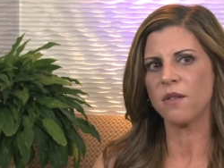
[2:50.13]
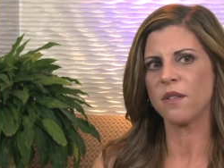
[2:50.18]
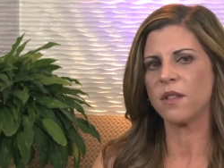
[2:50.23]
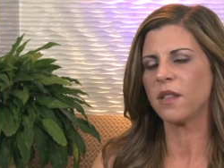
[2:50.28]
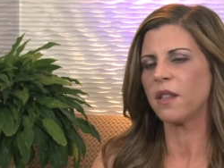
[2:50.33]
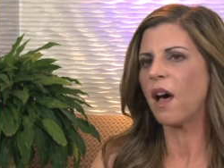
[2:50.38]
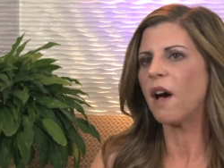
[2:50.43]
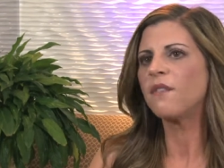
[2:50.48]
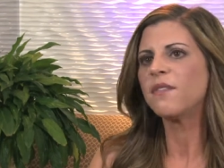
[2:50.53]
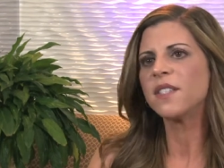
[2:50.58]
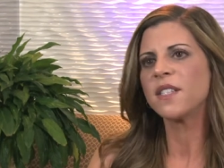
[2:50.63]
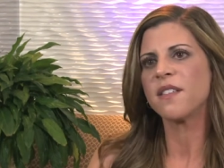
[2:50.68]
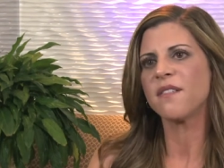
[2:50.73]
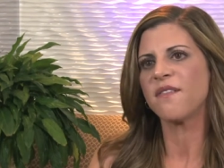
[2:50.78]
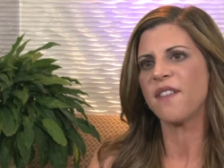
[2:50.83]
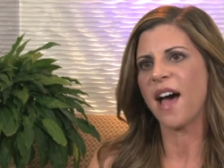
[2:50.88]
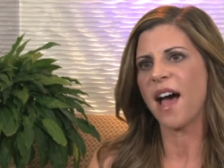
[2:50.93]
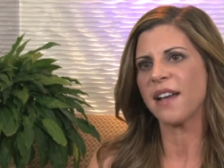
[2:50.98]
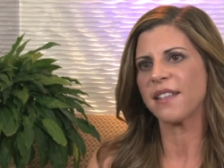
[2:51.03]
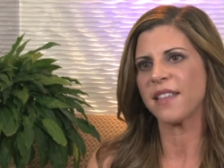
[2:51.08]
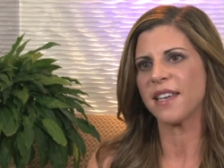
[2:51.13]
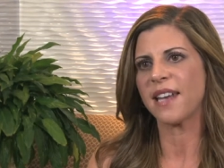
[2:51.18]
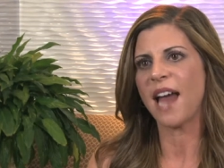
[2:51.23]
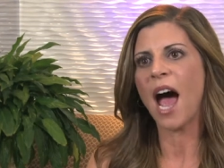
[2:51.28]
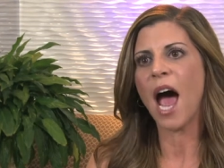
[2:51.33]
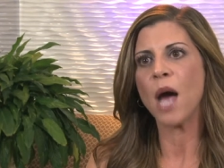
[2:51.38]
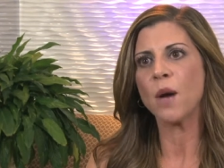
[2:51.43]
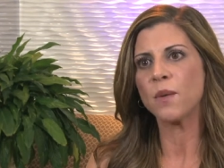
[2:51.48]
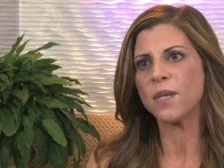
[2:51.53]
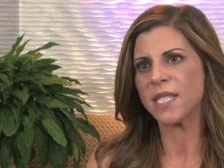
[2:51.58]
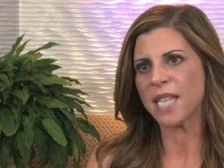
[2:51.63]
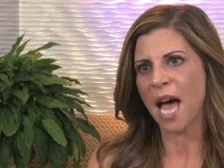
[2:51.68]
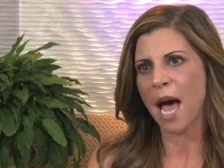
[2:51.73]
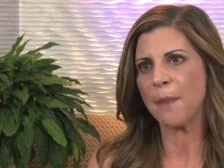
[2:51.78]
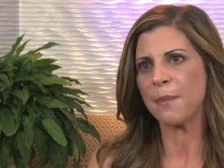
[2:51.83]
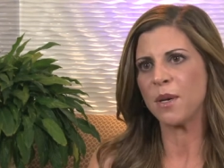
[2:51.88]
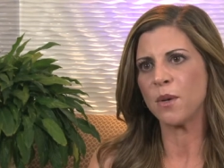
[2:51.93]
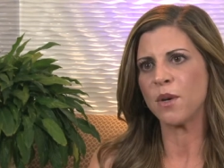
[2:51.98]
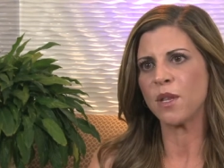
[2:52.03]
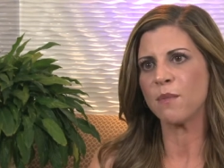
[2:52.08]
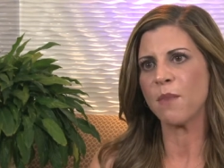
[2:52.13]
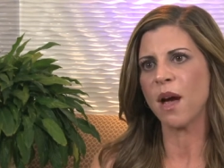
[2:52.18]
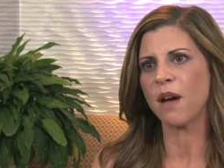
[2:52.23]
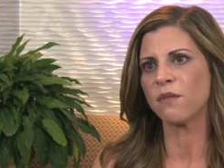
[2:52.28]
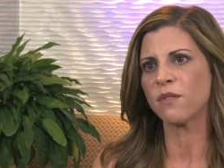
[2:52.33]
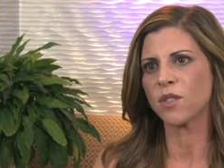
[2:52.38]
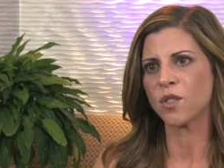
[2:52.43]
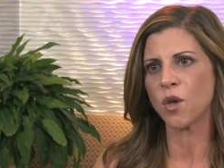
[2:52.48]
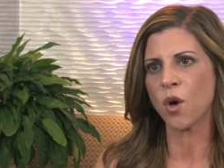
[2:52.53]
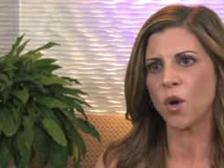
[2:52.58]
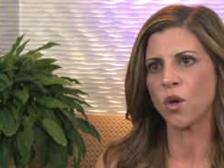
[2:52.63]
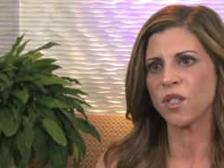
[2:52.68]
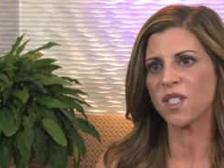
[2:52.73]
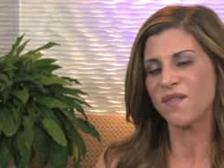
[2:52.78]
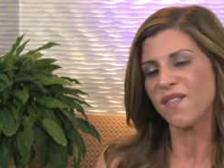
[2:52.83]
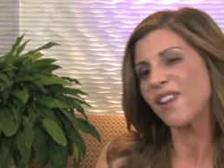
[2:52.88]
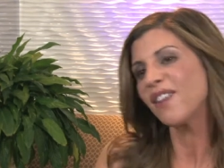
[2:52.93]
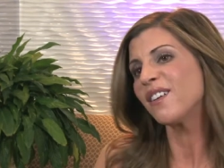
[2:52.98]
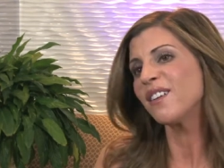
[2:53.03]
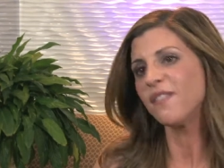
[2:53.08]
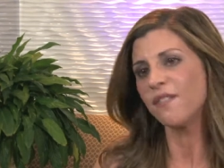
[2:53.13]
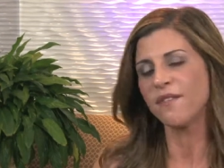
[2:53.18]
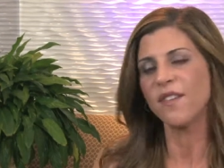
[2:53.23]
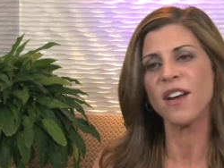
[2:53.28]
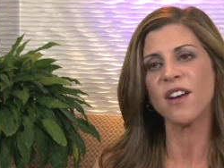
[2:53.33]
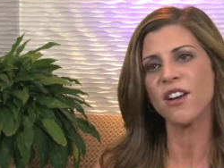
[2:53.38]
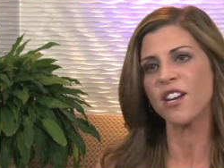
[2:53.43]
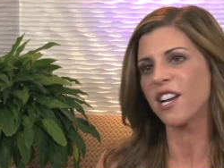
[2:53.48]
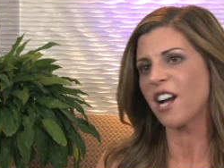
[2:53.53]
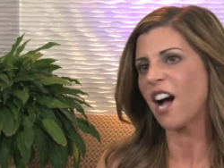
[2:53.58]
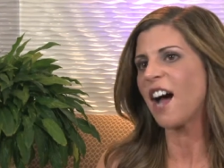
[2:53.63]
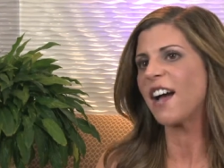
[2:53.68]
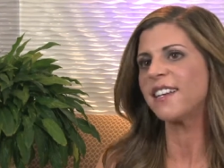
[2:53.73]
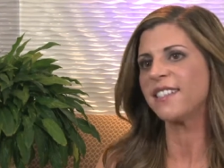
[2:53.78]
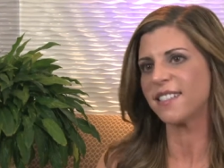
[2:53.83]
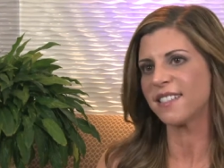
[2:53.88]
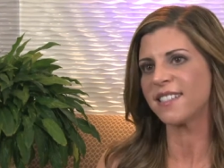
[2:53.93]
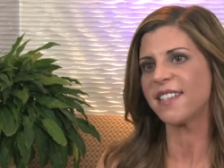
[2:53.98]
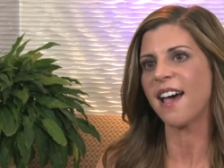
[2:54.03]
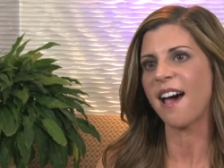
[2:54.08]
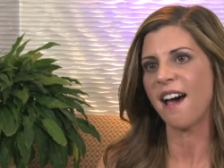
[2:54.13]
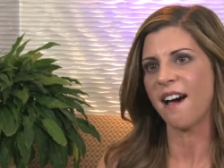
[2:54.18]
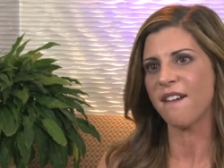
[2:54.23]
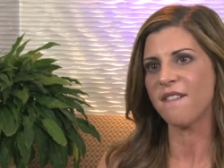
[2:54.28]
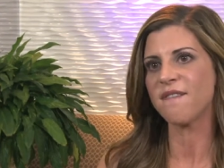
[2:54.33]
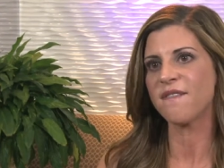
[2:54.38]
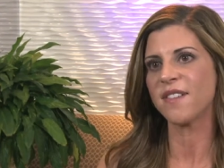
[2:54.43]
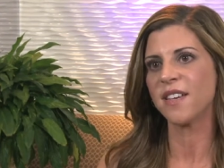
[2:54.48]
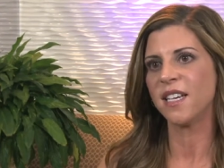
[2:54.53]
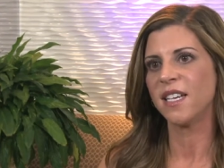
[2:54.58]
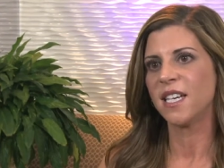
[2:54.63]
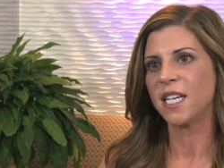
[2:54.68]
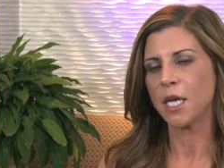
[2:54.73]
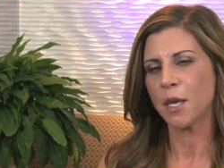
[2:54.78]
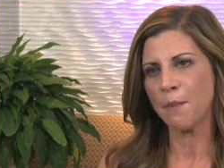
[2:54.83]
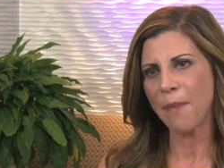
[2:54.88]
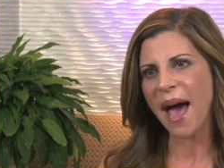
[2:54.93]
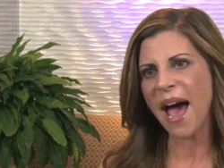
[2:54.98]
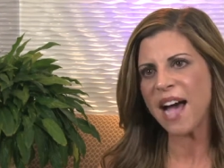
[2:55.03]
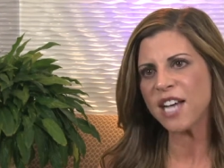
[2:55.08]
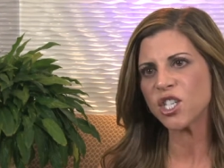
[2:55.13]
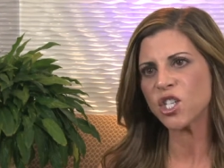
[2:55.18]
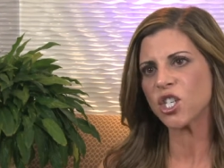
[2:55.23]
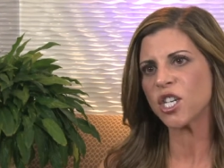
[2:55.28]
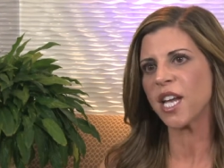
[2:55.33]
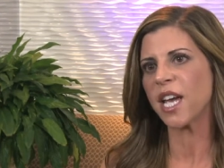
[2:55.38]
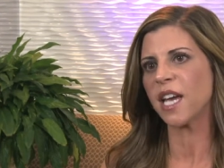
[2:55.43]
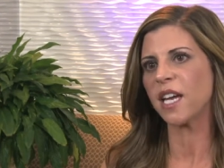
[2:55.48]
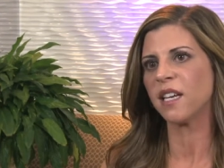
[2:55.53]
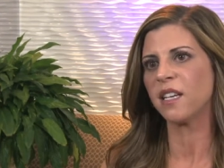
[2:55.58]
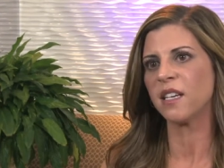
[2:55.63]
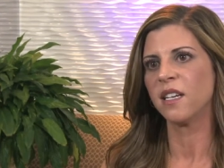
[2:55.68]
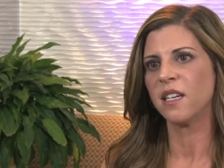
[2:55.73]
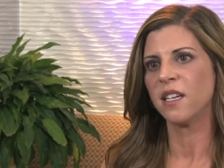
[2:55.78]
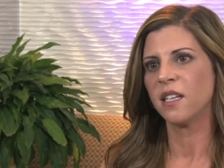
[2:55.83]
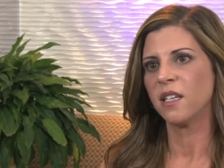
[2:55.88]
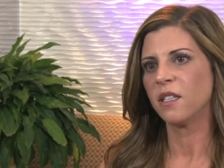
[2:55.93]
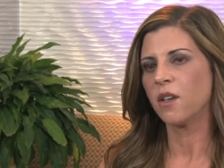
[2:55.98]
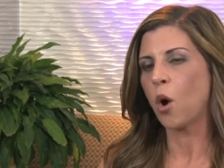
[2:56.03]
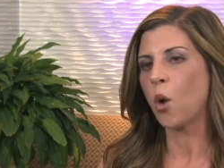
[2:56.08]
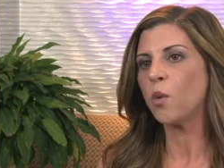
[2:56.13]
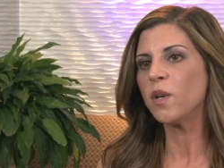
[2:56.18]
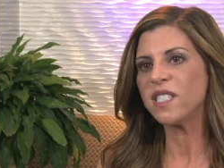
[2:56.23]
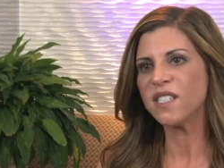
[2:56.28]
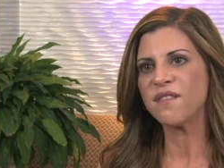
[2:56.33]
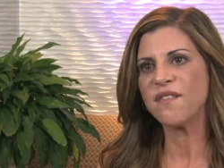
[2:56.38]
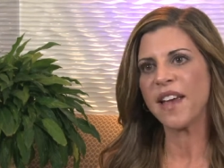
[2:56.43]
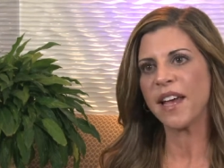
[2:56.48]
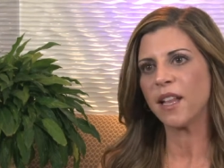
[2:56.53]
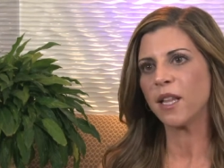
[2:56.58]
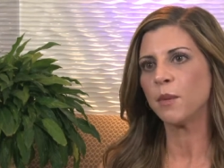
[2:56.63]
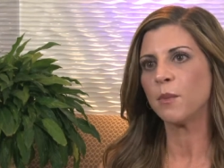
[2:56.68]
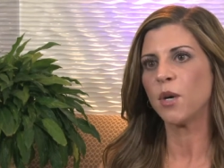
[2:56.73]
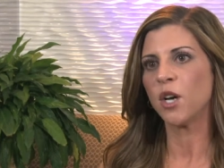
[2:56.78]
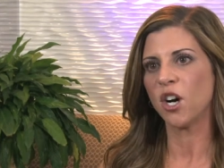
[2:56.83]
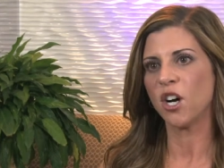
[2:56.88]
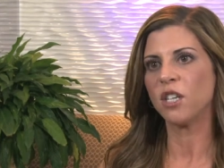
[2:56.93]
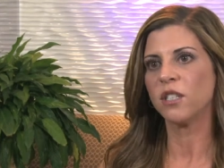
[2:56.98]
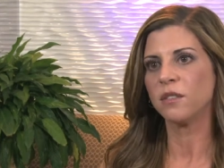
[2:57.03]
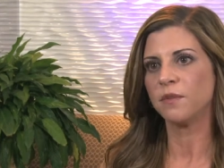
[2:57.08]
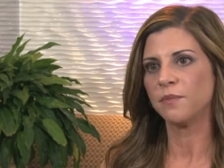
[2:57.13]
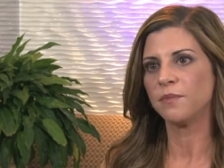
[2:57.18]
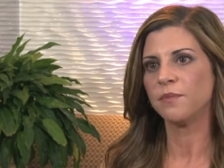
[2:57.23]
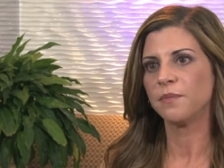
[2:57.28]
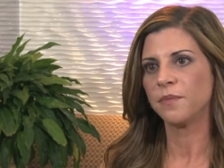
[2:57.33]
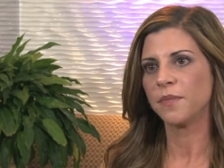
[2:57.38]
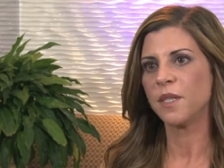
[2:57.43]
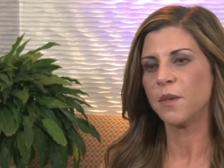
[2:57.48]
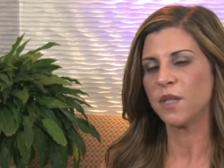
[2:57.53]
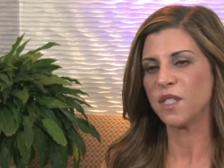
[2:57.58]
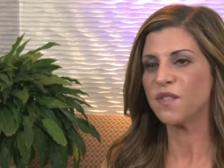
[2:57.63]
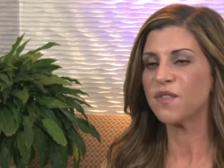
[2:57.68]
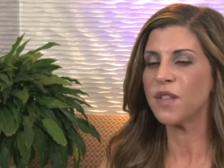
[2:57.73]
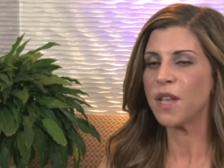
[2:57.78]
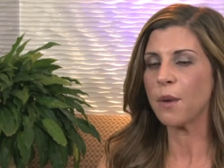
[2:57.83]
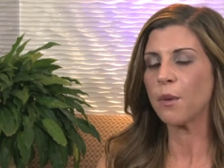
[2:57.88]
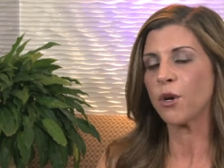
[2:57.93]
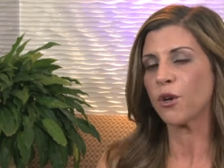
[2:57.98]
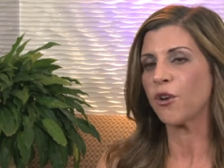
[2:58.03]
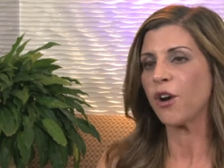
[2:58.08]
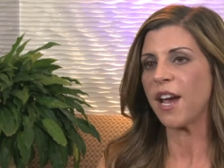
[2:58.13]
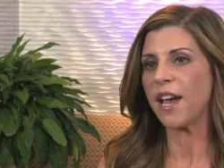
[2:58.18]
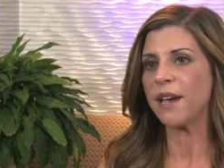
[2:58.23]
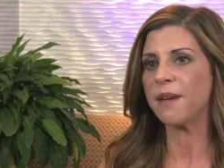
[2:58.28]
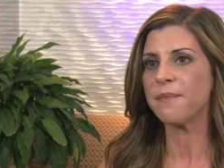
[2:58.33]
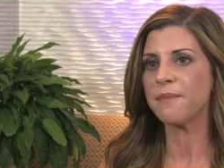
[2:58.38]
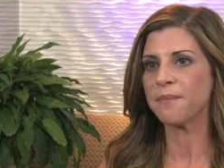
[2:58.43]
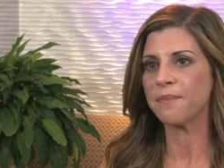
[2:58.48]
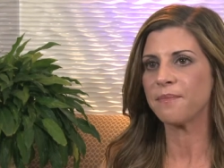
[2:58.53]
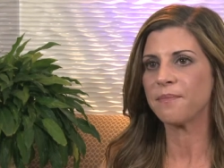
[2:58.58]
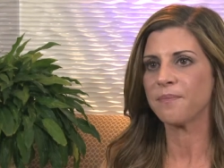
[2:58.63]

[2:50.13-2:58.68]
loved the fact that I was happy with my results. Very, very kind staff, compassionate, always available. They were great.